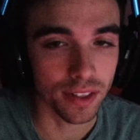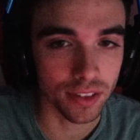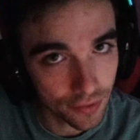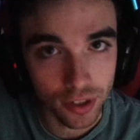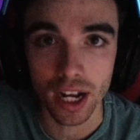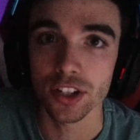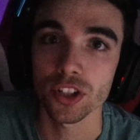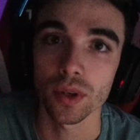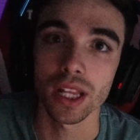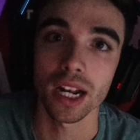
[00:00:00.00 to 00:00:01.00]
If you guys show
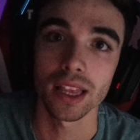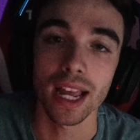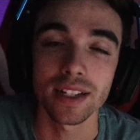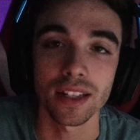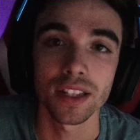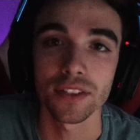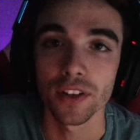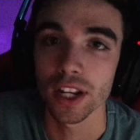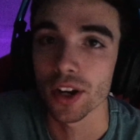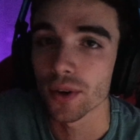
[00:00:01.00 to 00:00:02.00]
a lot of likes on this
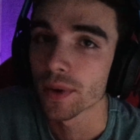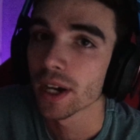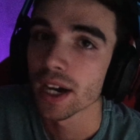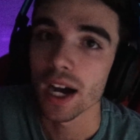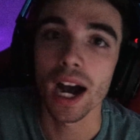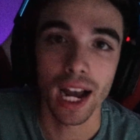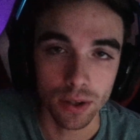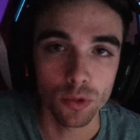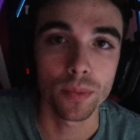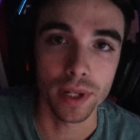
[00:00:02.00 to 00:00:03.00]
video, I
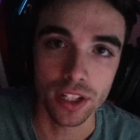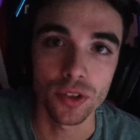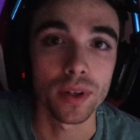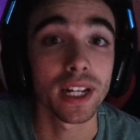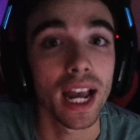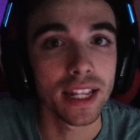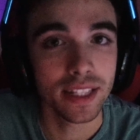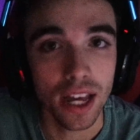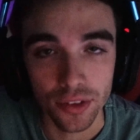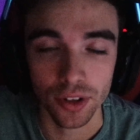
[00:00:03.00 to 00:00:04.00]
will be doing
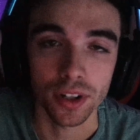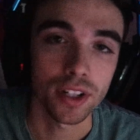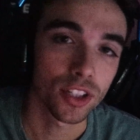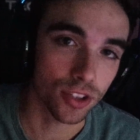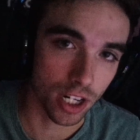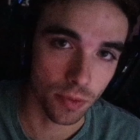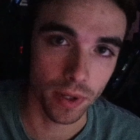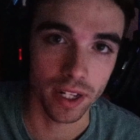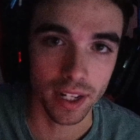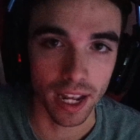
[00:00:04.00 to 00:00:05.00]
another stretch
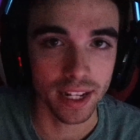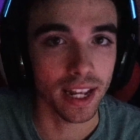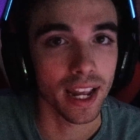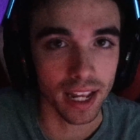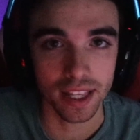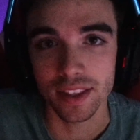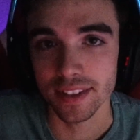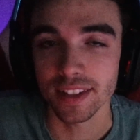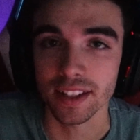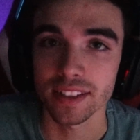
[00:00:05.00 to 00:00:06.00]
big, aka the
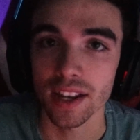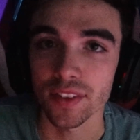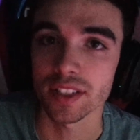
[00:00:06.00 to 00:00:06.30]
7.